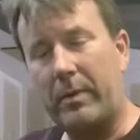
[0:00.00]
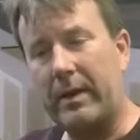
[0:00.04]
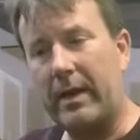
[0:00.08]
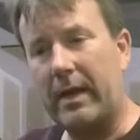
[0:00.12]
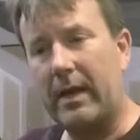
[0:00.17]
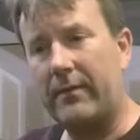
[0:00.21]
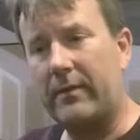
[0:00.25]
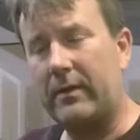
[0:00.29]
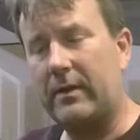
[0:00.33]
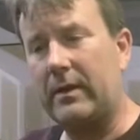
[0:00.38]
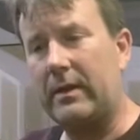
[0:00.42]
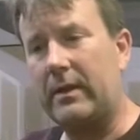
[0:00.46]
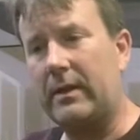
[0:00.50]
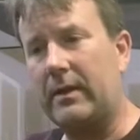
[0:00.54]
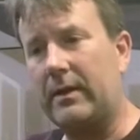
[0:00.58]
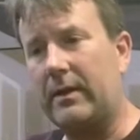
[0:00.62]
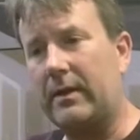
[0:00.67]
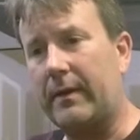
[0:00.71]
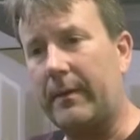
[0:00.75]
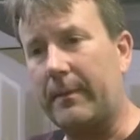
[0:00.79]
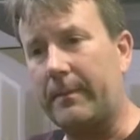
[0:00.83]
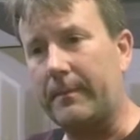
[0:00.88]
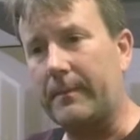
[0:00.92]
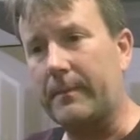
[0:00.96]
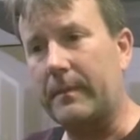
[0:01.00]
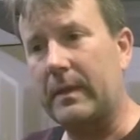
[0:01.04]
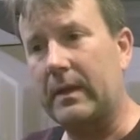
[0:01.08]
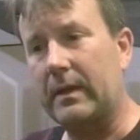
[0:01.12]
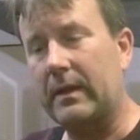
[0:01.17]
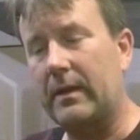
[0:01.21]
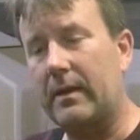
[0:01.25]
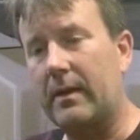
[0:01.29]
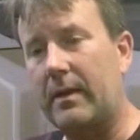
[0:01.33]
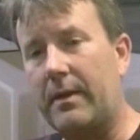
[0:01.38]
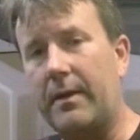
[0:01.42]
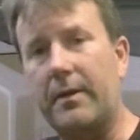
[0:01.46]
having the
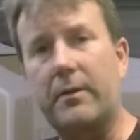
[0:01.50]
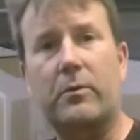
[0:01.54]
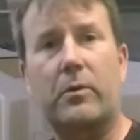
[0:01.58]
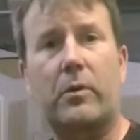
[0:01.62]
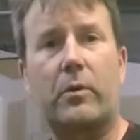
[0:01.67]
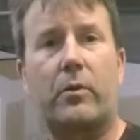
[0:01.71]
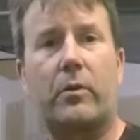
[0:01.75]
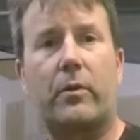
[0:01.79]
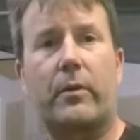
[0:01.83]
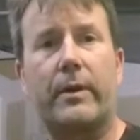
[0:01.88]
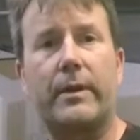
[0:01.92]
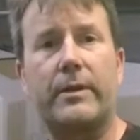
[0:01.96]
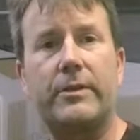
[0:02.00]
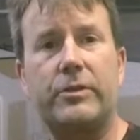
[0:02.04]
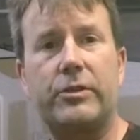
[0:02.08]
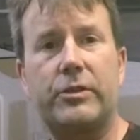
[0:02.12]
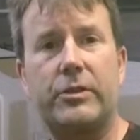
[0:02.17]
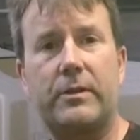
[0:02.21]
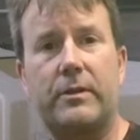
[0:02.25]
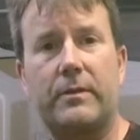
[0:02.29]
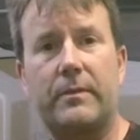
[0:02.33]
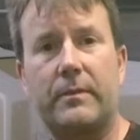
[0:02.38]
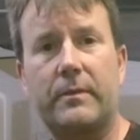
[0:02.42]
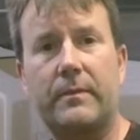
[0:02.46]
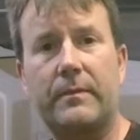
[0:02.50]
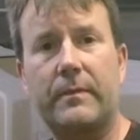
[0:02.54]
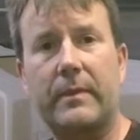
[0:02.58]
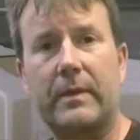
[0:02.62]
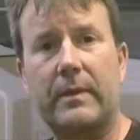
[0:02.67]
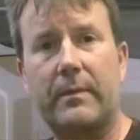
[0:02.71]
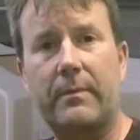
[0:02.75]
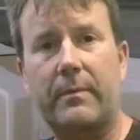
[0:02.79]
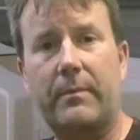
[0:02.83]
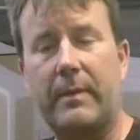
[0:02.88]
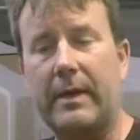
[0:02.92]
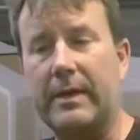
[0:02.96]
narrower engine
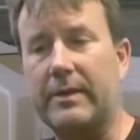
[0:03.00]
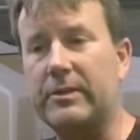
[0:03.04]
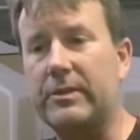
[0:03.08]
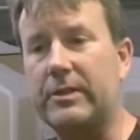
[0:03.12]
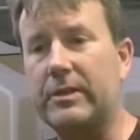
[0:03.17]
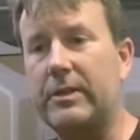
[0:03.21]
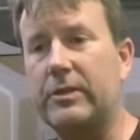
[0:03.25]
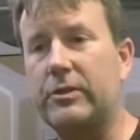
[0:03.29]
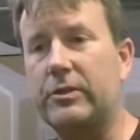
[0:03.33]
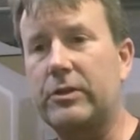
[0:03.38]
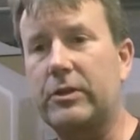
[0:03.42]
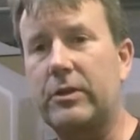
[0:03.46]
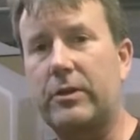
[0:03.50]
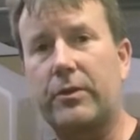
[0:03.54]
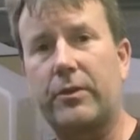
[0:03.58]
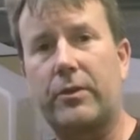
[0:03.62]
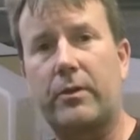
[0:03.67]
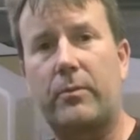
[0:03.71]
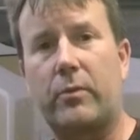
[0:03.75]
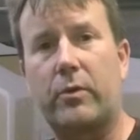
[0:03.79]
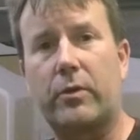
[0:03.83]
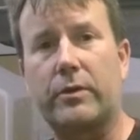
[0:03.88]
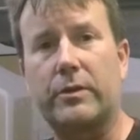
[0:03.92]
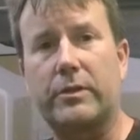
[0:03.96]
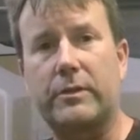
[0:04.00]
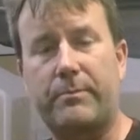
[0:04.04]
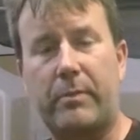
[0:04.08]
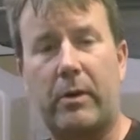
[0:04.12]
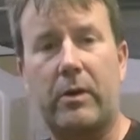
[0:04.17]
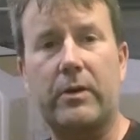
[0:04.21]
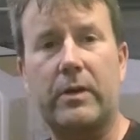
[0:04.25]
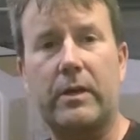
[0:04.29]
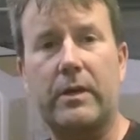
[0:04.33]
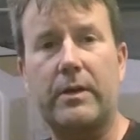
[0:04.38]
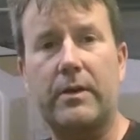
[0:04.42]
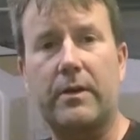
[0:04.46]
makes the engine a little more
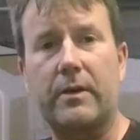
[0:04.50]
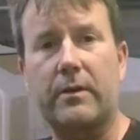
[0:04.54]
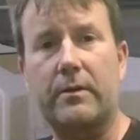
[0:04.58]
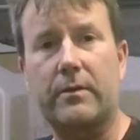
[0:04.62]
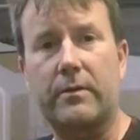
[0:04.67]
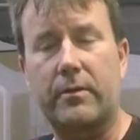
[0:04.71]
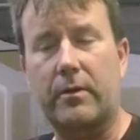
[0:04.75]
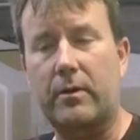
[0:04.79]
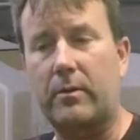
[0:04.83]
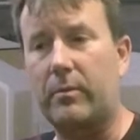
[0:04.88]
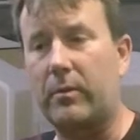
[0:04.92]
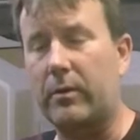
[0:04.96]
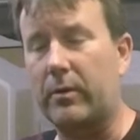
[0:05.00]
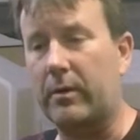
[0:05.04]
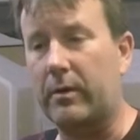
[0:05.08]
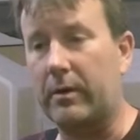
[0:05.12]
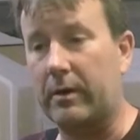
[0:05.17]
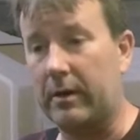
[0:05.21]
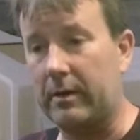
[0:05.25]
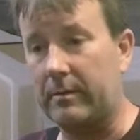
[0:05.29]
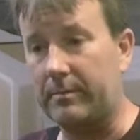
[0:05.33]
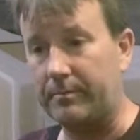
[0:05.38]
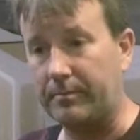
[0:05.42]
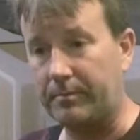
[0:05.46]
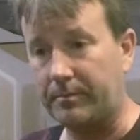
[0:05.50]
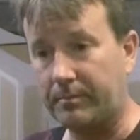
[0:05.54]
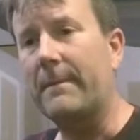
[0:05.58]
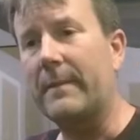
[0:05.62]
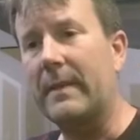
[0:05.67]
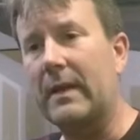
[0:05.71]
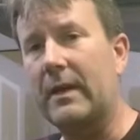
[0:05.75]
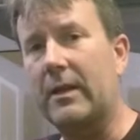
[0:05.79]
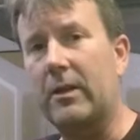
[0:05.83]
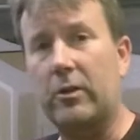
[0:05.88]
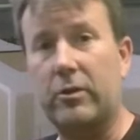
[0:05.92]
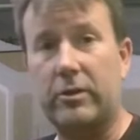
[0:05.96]
spunkier, a little more and
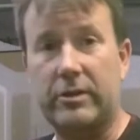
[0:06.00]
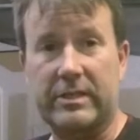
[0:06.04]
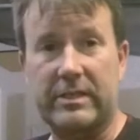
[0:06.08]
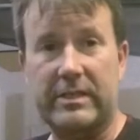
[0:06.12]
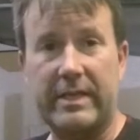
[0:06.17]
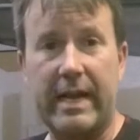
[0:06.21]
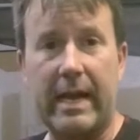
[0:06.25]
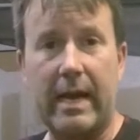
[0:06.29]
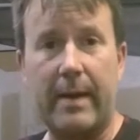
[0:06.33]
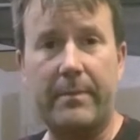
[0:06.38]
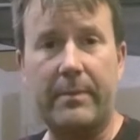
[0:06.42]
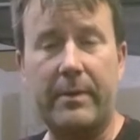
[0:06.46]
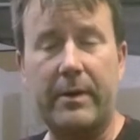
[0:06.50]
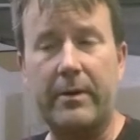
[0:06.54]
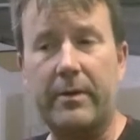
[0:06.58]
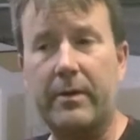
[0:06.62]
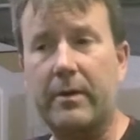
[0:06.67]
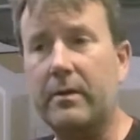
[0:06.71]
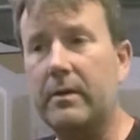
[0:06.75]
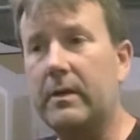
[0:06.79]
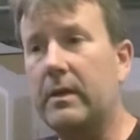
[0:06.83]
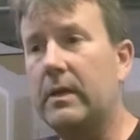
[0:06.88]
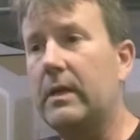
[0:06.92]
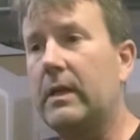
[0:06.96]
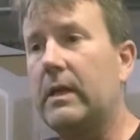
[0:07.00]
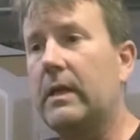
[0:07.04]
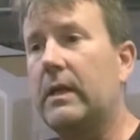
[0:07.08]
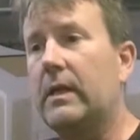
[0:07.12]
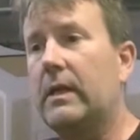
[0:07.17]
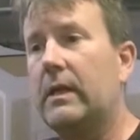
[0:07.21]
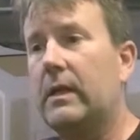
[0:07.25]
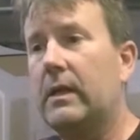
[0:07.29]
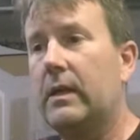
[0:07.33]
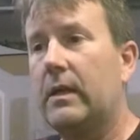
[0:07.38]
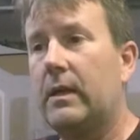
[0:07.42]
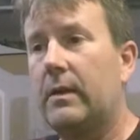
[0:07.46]
a little snappier,
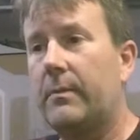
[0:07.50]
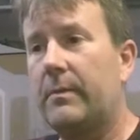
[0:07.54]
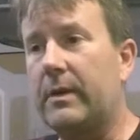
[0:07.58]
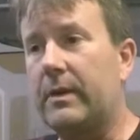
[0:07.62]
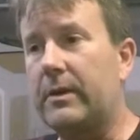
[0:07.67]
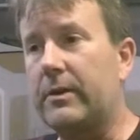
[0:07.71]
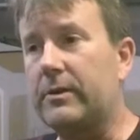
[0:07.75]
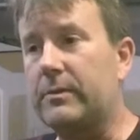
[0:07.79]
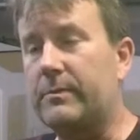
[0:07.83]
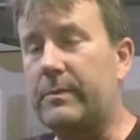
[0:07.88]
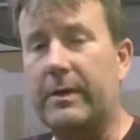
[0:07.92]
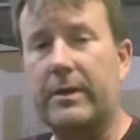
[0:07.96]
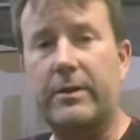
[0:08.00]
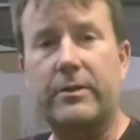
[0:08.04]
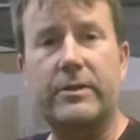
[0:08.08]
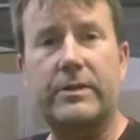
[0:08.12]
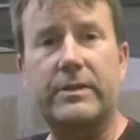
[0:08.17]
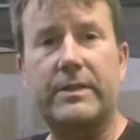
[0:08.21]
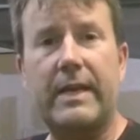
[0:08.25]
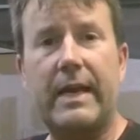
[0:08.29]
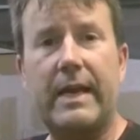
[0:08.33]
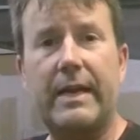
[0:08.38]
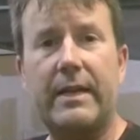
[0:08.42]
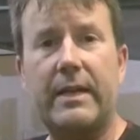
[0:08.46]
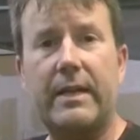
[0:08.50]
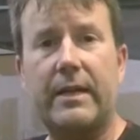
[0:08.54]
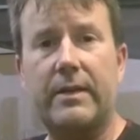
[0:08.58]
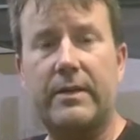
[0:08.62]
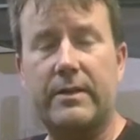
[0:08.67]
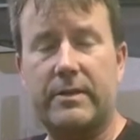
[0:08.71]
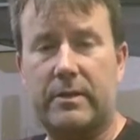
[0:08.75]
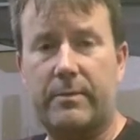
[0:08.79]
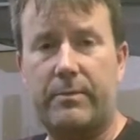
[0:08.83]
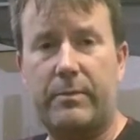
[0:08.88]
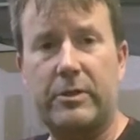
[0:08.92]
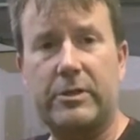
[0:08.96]
because my understanding
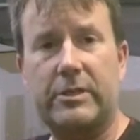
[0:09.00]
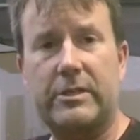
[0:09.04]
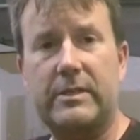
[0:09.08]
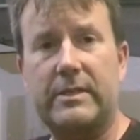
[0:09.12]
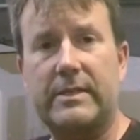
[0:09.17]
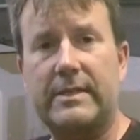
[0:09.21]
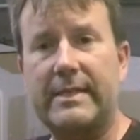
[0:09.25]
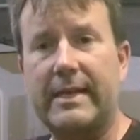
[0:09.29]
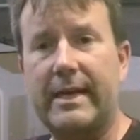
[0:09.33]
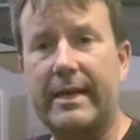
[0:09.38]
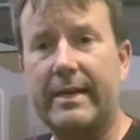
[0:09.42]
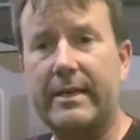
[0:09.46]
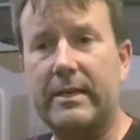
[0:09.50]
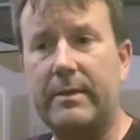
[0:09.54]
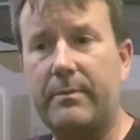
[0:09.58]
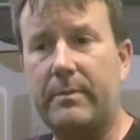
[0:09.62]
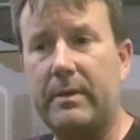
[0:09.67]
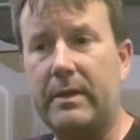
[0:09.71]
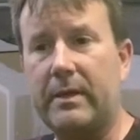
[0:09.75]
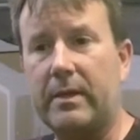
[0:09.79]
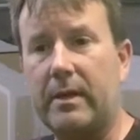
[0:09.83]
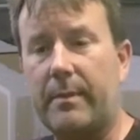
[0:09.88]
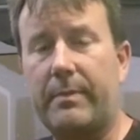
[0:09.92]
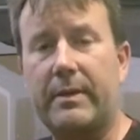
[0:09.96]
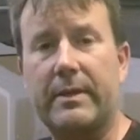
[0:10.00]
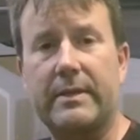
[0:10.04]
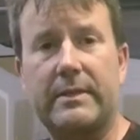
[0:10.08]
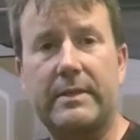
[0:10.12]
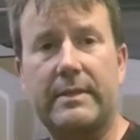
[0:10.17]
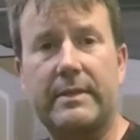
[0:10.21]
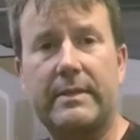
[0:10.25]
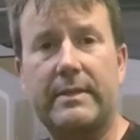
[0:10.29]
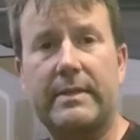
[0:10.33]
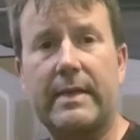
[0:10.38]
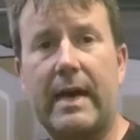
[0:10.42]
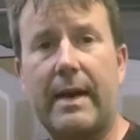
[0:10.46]
is the piston's not going to be up at
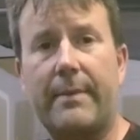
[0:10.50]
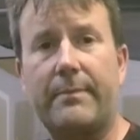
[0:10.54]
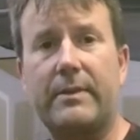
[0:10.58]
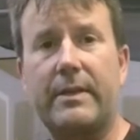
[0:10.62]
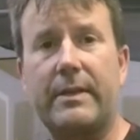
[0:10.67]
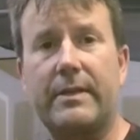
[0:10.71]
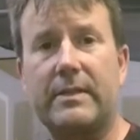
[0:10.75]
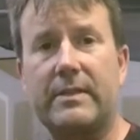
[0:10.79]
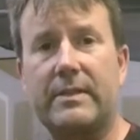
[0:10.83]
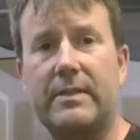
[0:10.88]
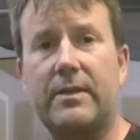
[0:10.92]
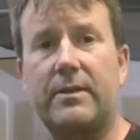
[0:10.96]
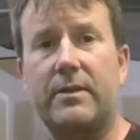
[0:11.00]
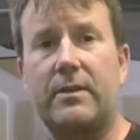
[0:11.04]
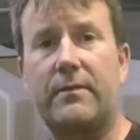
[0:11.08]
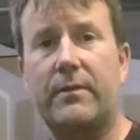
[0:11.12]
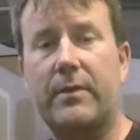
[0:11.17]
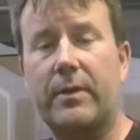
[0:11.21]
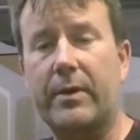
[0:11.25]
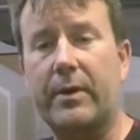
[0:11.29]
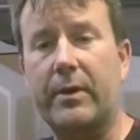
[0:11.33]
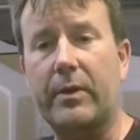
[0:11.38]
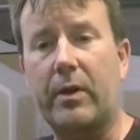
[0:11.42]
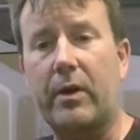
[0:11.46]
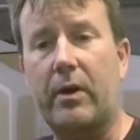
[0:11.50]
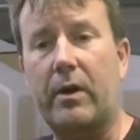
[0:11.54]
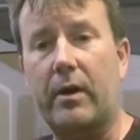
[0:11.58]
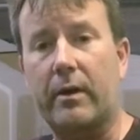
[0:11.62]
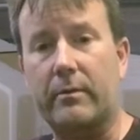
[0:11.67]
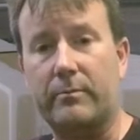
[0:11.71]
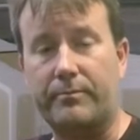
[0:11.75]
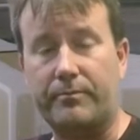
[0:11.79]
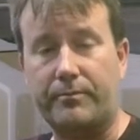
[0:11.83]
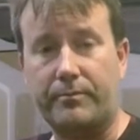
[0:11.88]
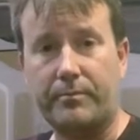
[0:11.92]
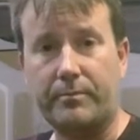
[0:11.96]
top dead center very long.